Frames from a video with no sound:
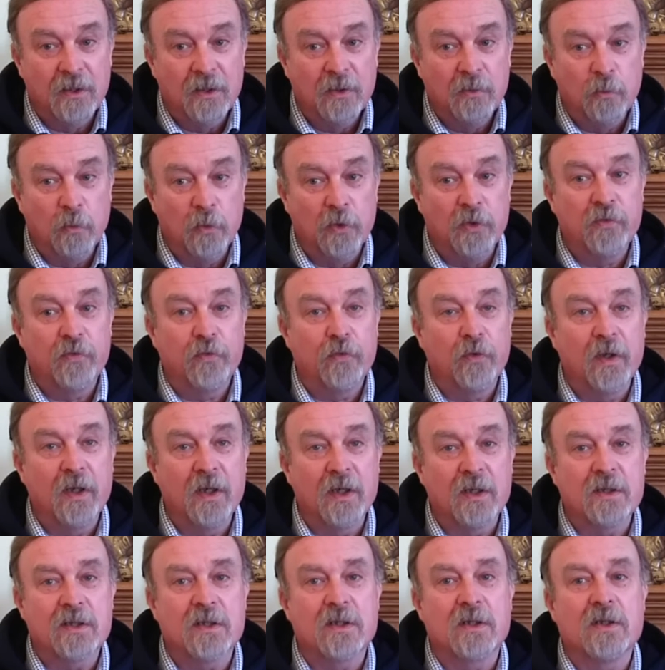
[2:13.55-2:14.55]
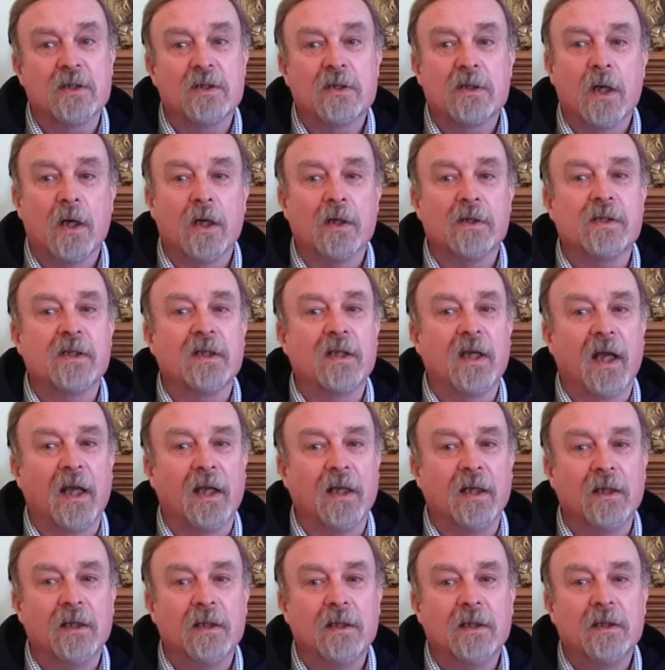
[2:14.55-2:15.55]
would free us to start
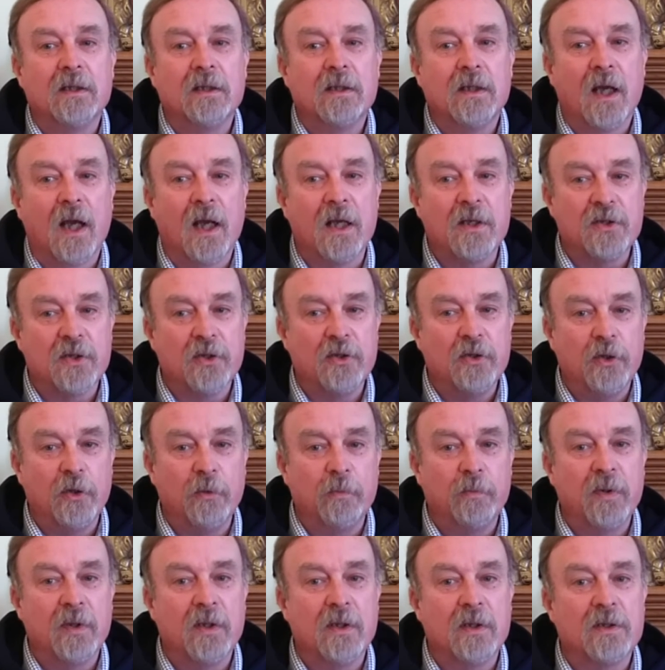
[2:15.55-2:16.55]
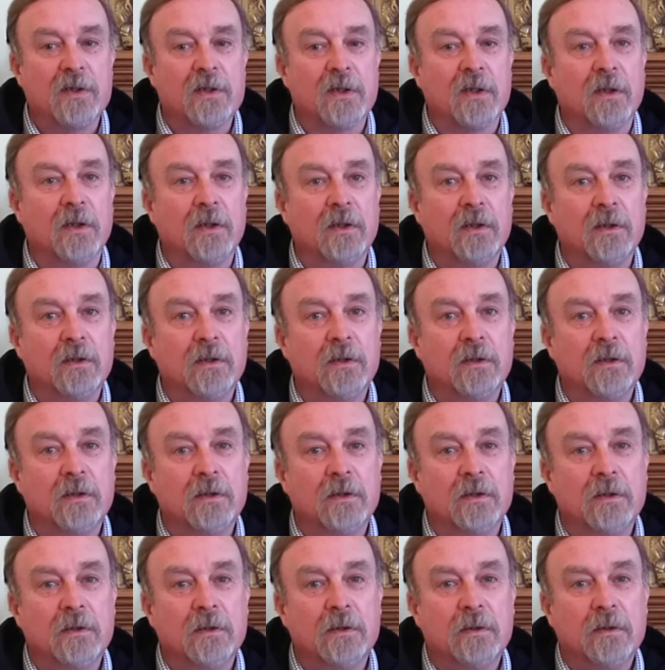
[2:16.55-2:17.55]
again as a new person,
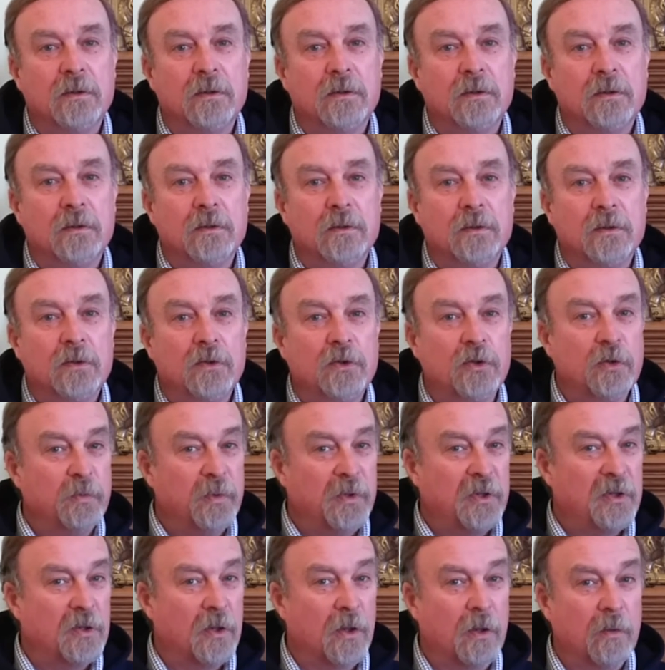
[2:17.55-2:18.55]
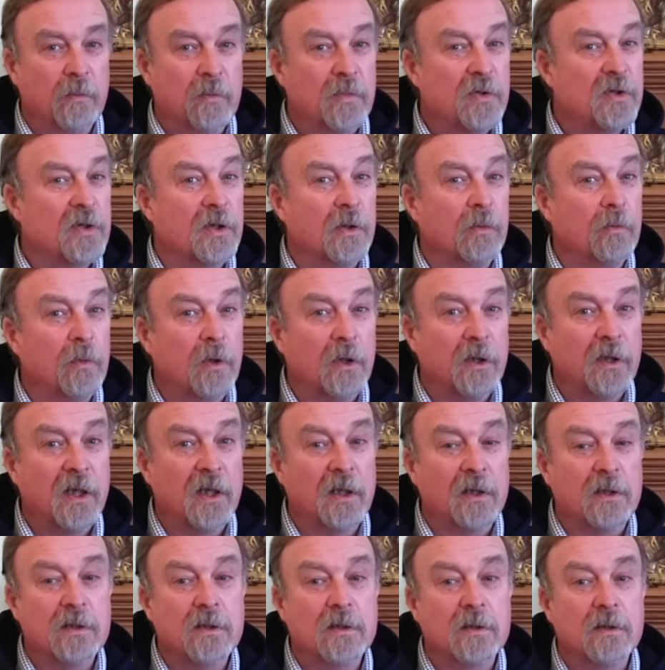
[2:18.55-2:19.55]
to become someone
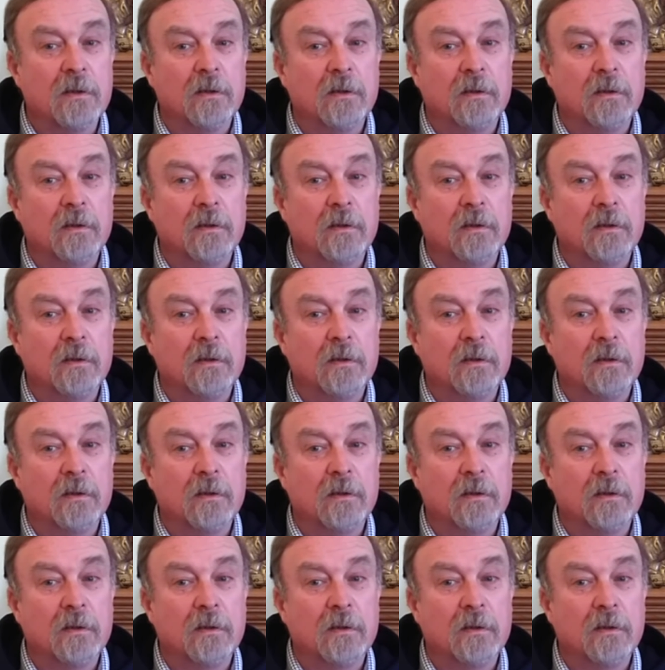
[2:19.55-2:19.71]
else.